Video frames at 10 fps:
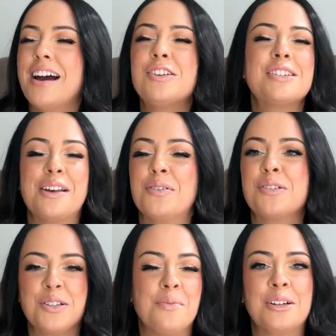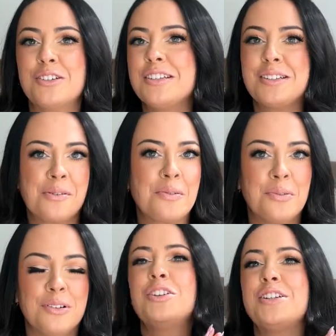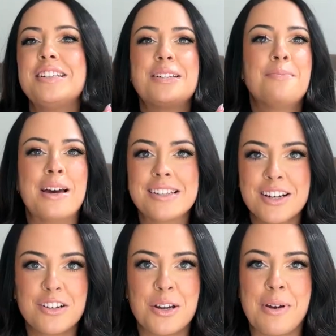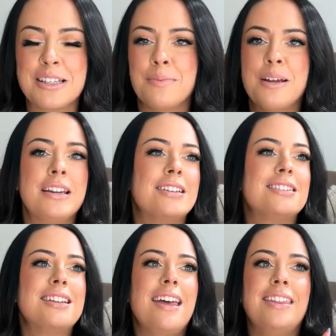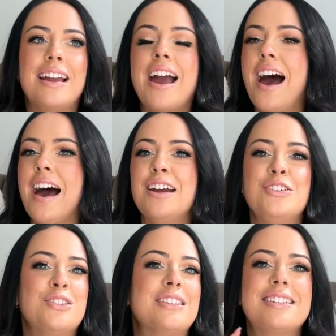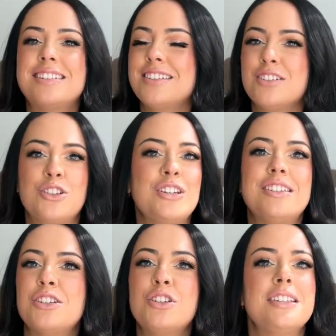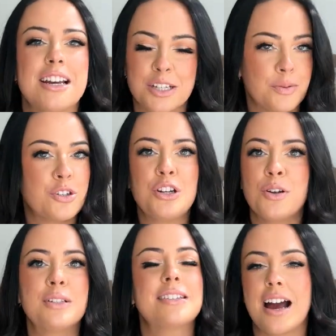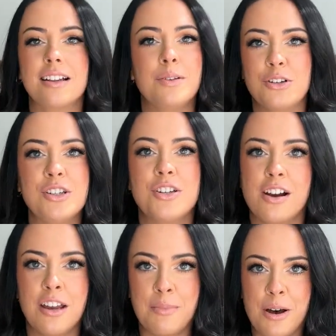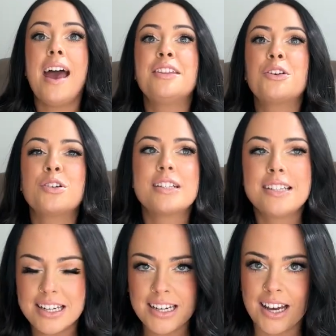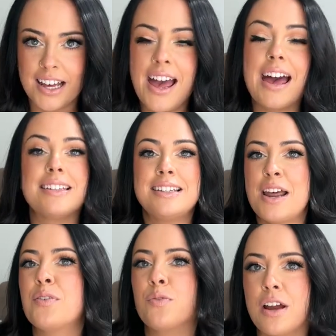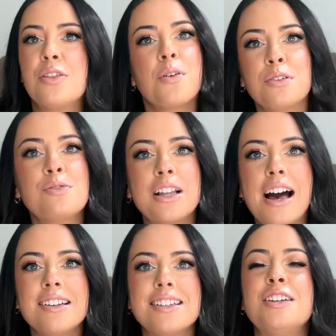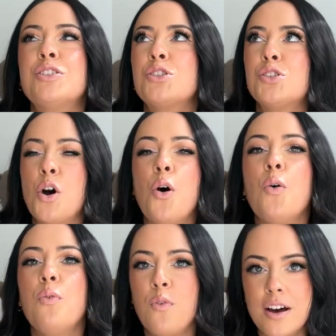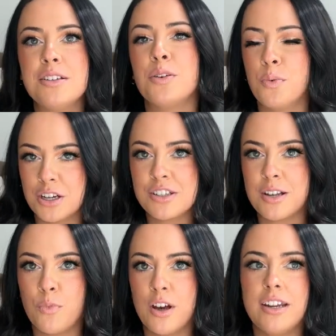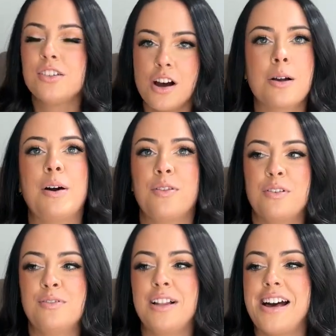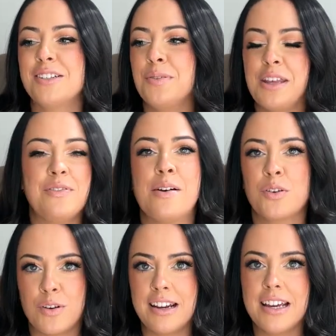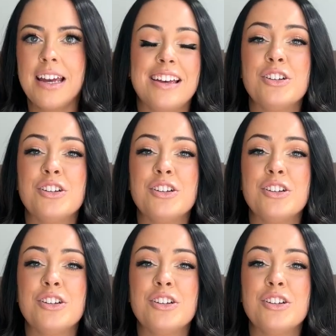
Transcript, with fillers: I just love her so much. She's so cool. She has the best Sarah J. Maas opinions. And like, I just, she's, she's the expert. She knows exactly what she's talking about. And then Christina has never read Throne of Glass. It's so fun to watch someone talk about Throne of Glass when they've never read it.